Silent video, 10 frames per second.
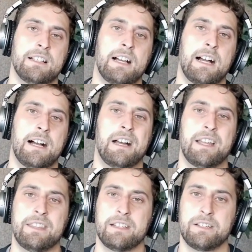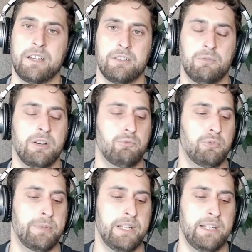I think another one will
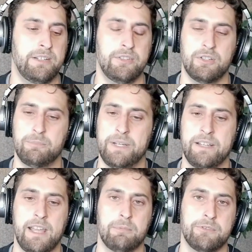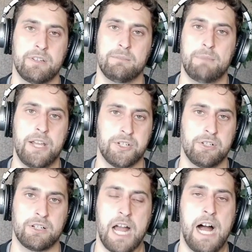be, being able to
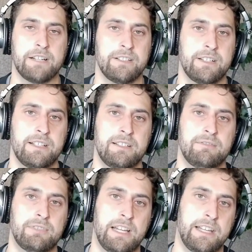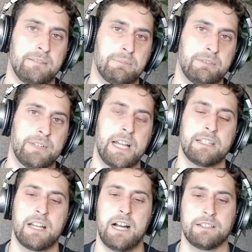measure cognitive and
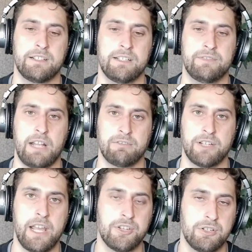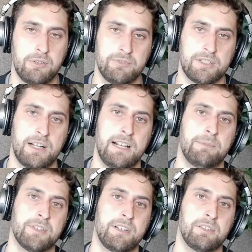prevent cognitive degradation over time
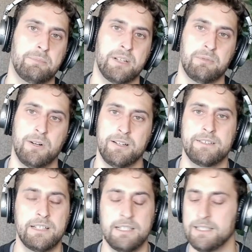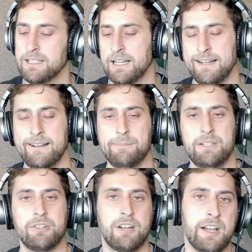is another big one.
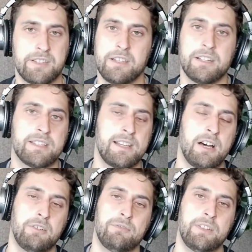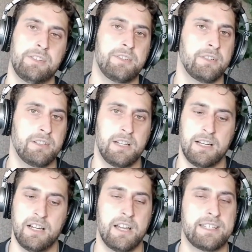Neurosity itself is
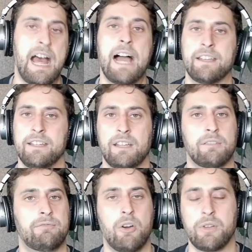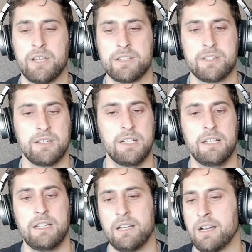attacking focus
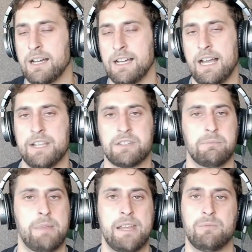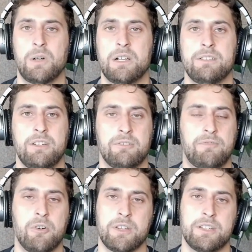as a main one.
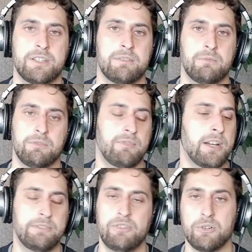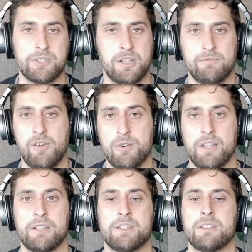Focus, we're very focused on
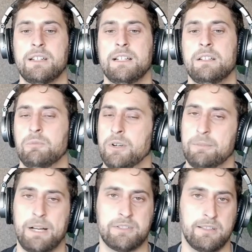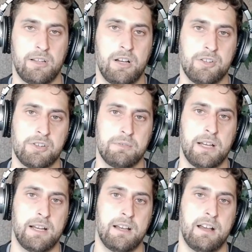focus. We're about to launch
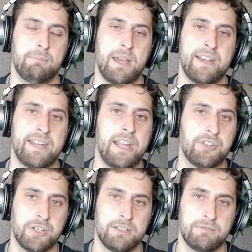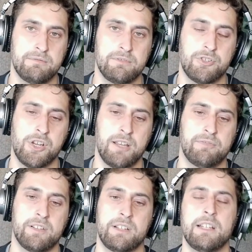a meditation
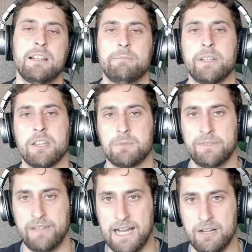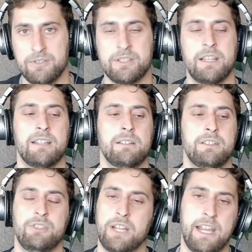shift because we found that
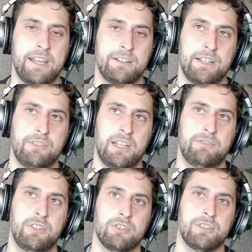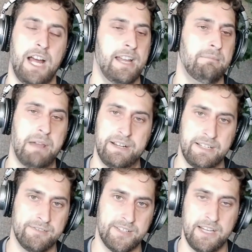you can't, if you're not in a
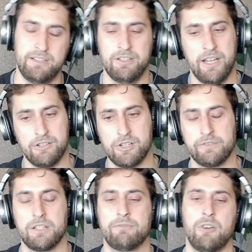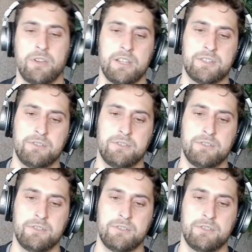meditative state, you can't shift into focus.